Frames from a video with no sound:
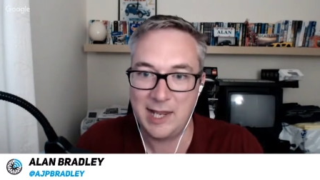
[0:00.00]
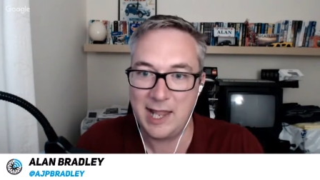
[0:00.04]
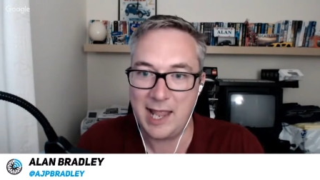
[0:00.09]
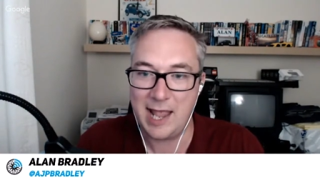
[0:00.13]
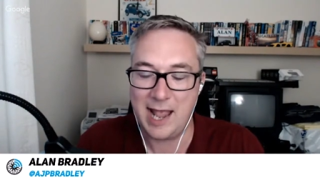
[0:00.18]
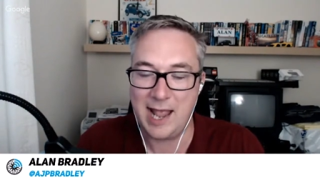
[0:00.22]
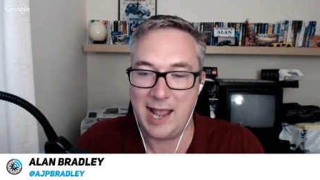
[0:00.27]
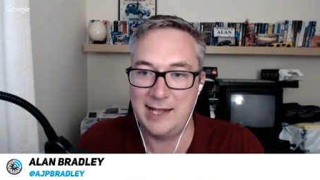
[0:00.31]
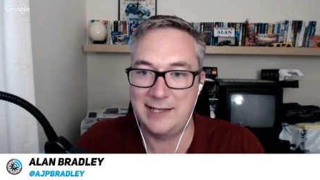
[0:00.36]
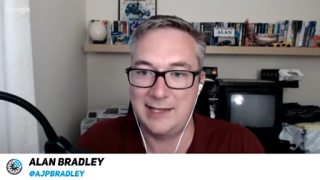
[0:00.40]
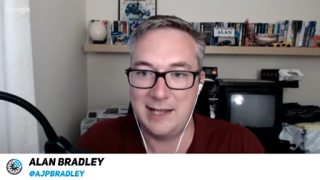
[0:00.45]

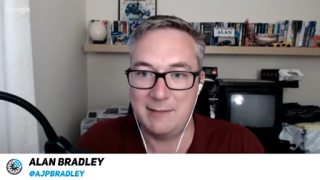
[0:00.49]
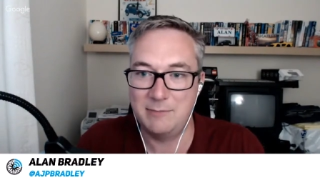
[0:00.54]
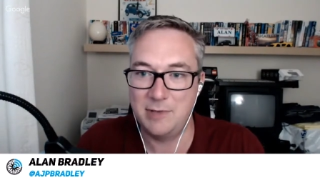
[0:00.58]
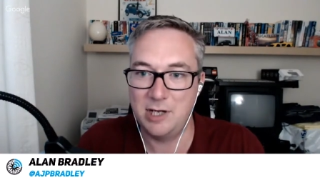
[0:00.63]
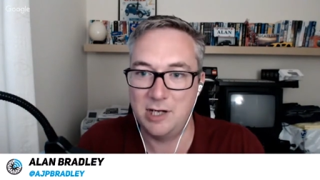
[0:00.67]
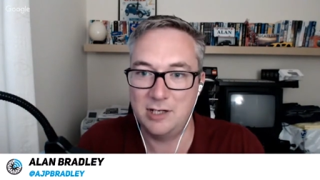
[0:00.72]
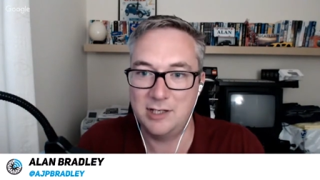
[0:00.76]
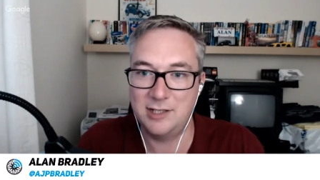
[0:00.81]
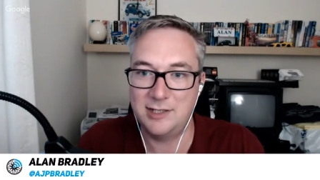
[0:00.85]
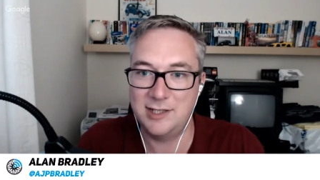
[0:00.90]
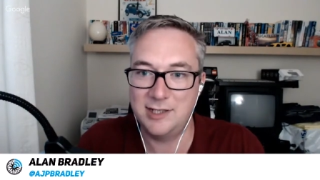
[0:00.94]
had their
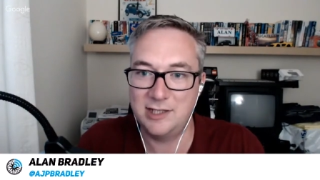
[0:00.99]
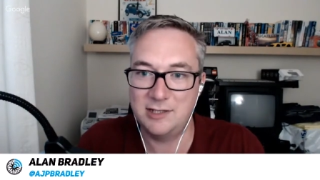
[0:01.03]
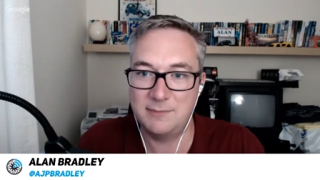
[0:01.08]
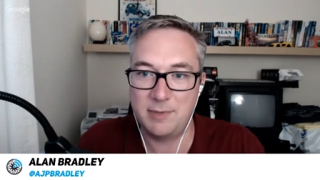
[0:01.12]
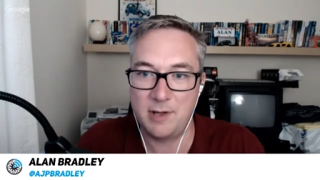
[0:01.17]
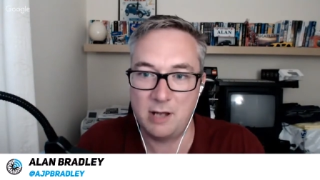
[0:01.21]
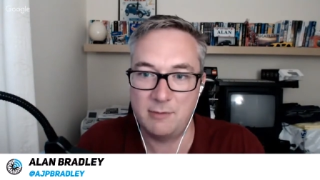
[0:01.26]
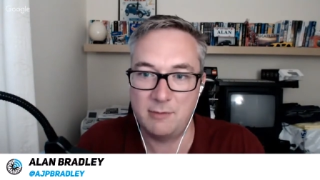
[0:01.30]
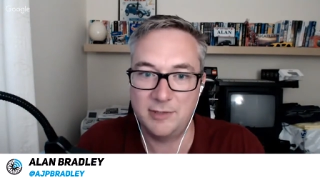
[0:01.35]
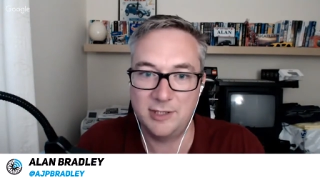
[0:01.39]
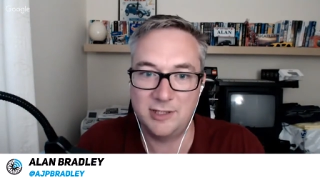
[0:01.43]
marketing
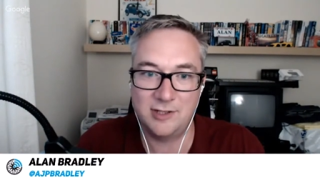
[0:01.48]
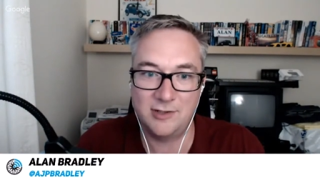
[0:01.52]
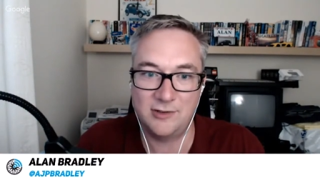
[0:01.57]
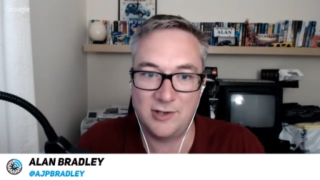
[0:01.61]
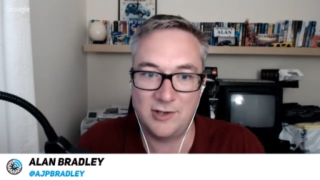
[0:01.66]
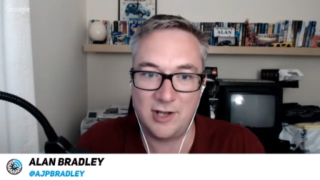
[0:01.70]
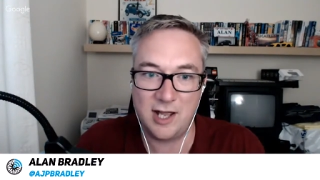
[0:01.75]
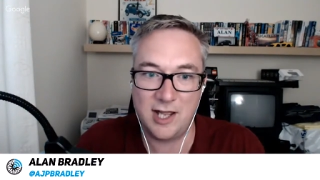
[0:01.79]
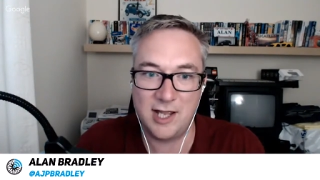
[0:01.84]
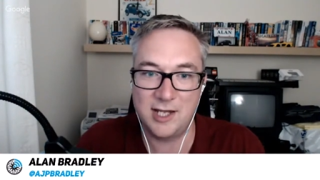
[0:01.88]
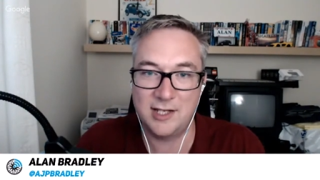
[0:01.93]
department
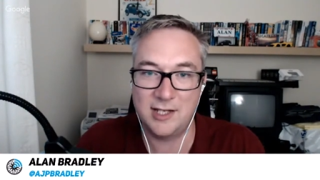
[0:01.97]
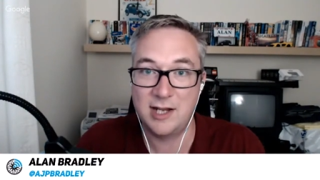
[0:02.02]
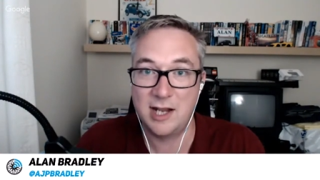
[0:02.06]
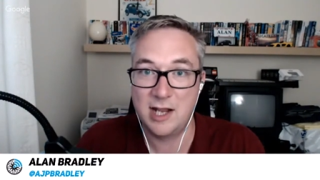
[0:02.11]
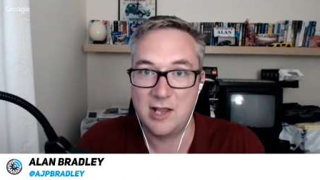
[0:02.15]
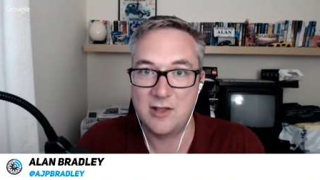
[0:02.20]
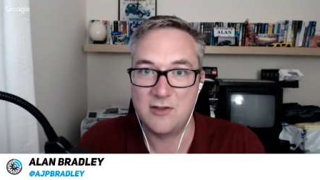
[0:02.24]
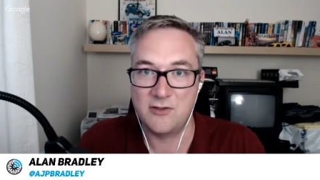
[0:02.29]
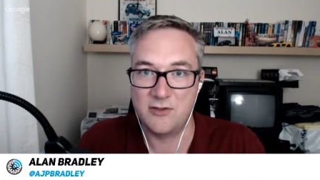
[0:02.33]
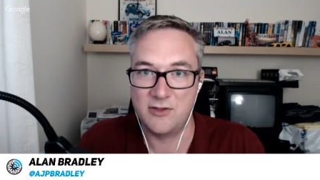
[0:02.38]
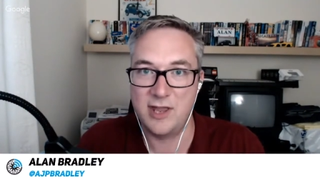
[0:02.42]
desired,
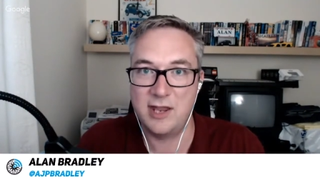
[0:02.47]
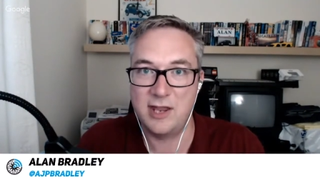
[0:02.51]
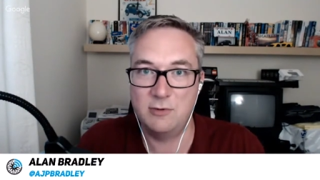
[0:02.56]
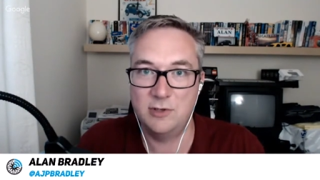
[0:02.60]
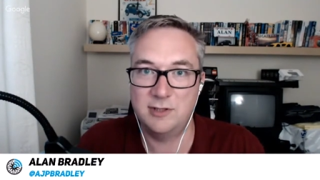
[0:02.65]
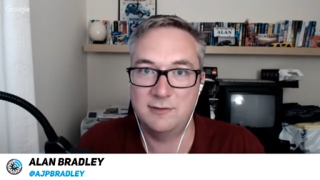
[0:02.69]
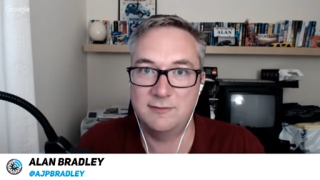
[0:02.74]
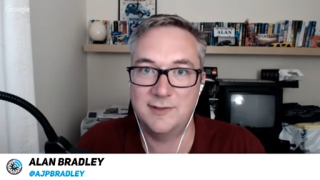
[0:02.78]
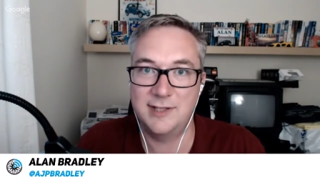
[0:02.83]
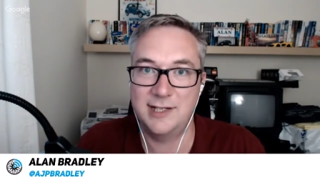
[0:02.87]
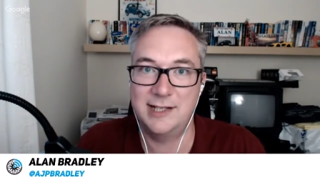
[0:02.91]
they would
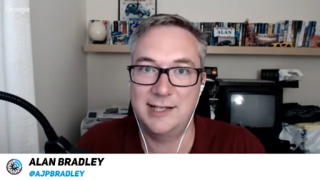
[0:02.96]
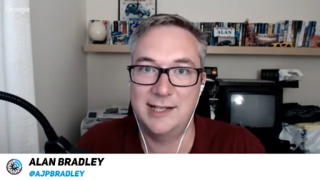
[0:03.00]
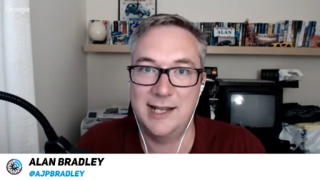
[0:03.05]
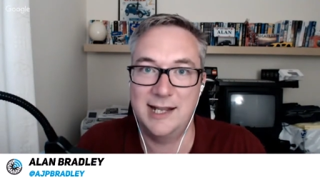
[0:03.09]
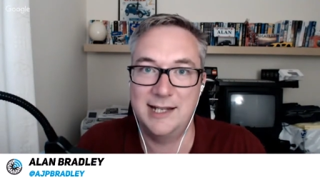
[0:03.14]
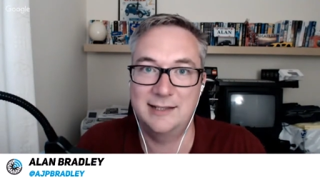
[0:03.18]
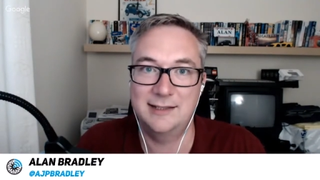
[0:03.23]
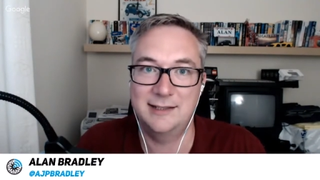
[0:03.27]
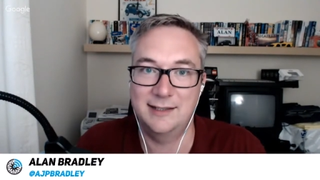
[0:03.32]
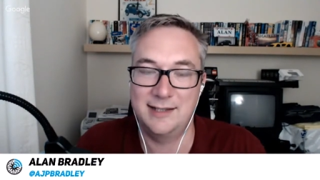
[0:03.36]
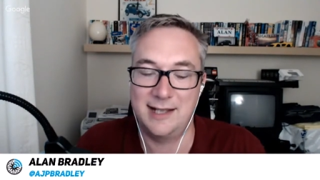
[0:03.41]
have
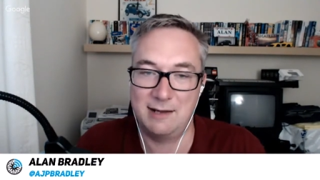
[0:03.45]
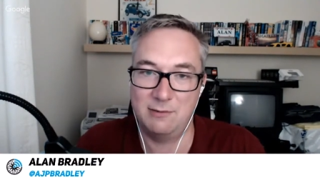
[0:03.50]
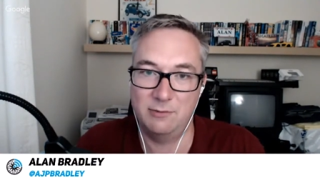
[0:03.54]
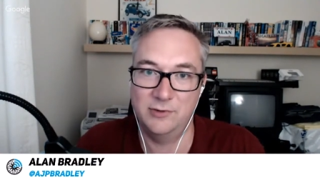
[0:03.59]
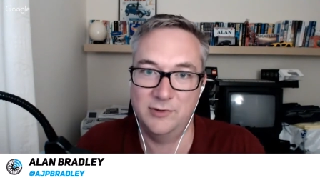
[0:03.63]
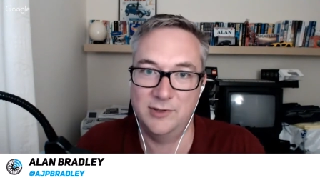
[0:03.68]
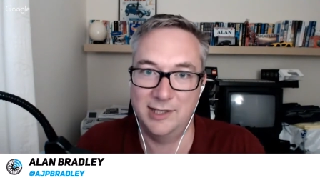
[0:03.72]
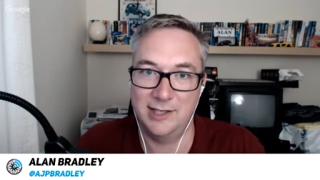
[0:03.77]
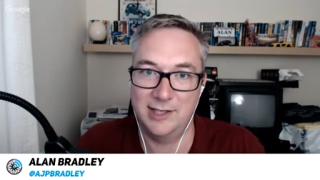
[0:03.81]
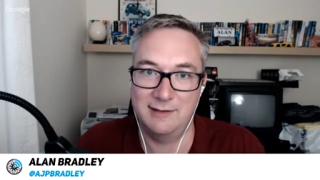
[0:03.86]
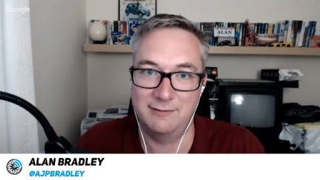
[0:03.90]
declared that
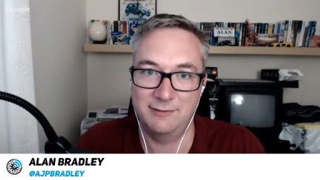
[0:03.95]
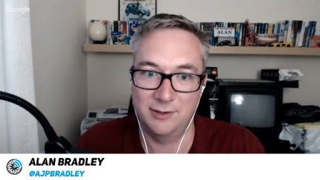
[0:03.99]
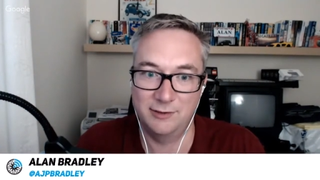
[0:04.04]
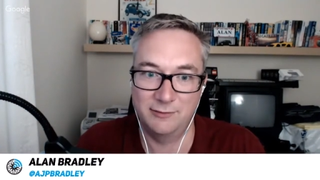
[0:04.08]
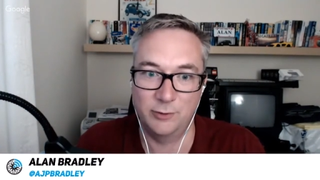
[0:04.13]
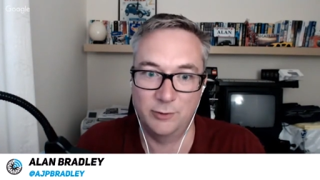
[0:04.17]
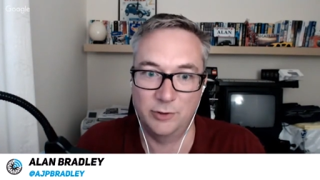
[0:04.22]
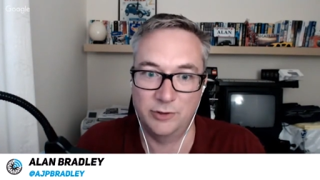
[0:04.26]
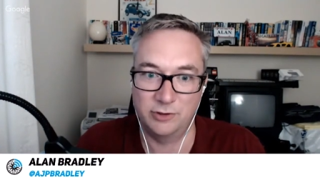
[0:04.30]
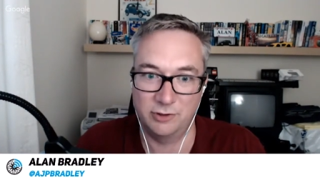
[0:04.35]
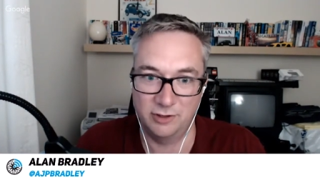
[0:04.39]
was a level of
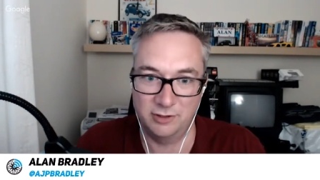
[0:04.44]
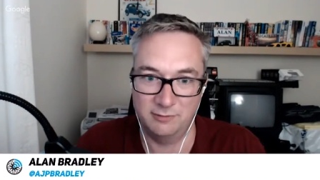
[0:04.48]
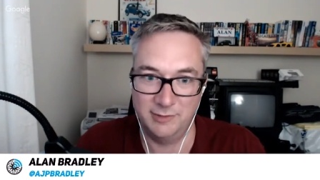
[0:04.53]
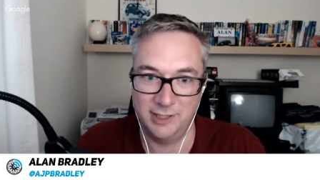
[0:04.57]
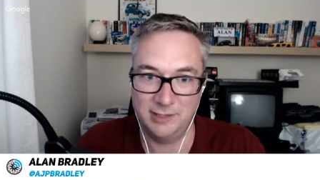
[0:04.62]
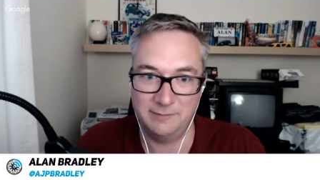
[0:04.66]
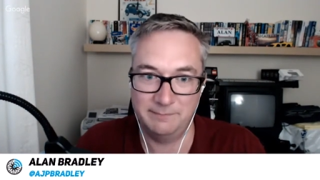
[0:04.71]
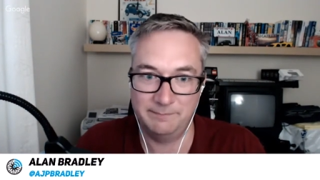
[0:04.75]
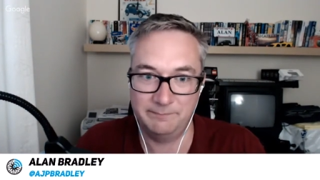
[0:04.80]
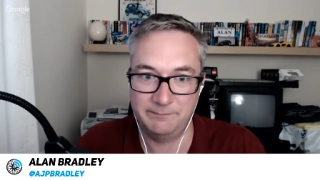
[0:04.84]
autonomy.